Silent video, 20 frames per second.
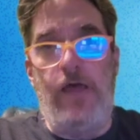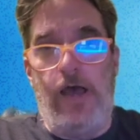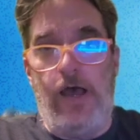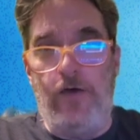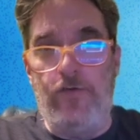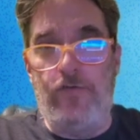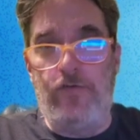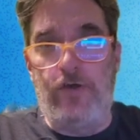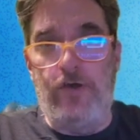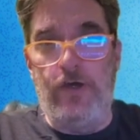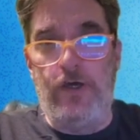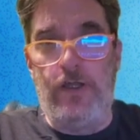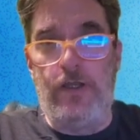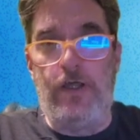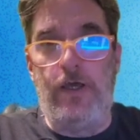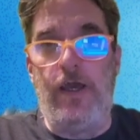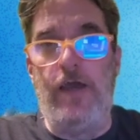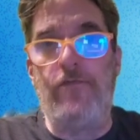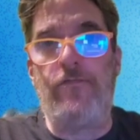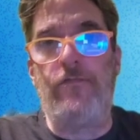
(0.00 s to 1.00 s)
as
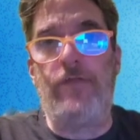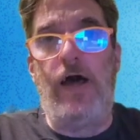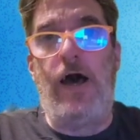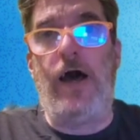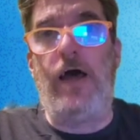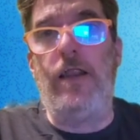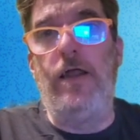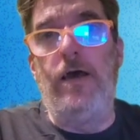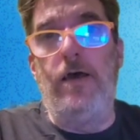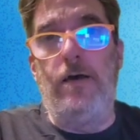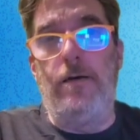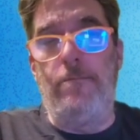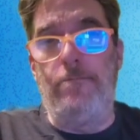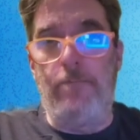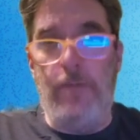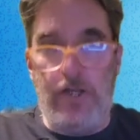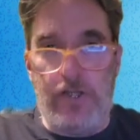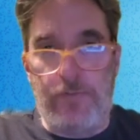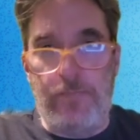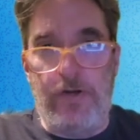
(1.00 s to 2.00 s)
good, if not
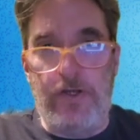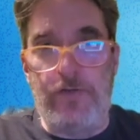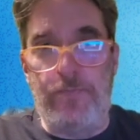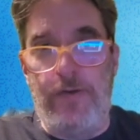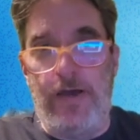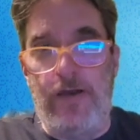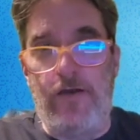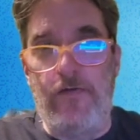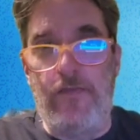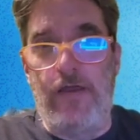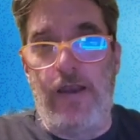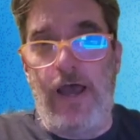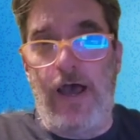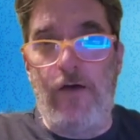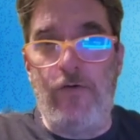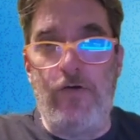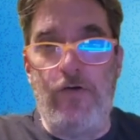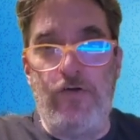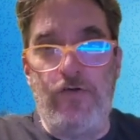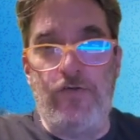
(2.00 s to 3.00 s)
much, much better than
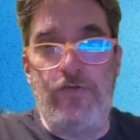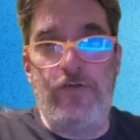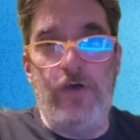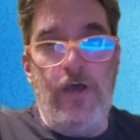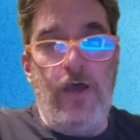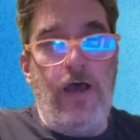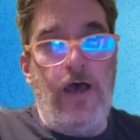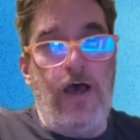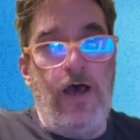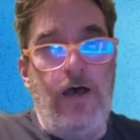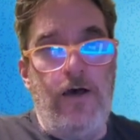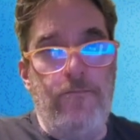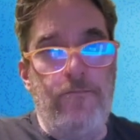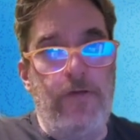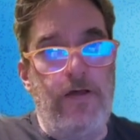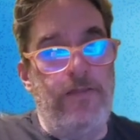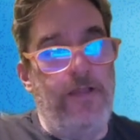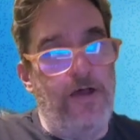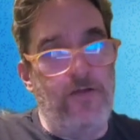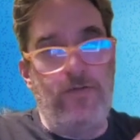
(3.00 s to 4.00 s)
ours. Um,
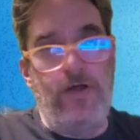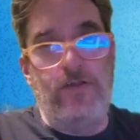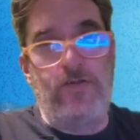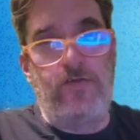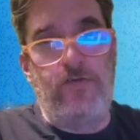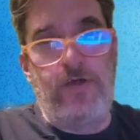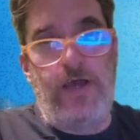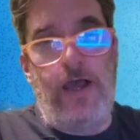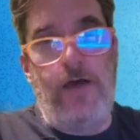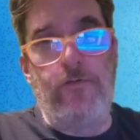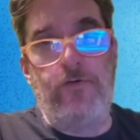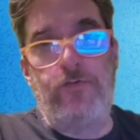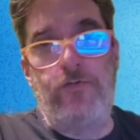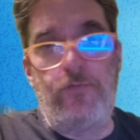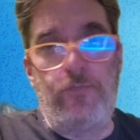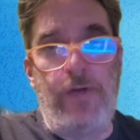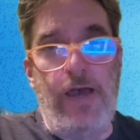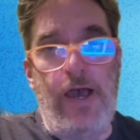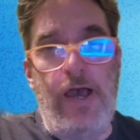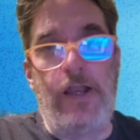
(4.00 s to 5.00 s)
and that's not to say ours
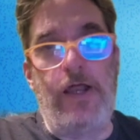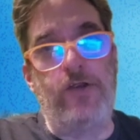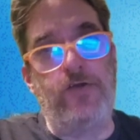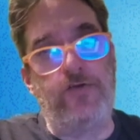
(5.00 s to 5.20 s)
is bad.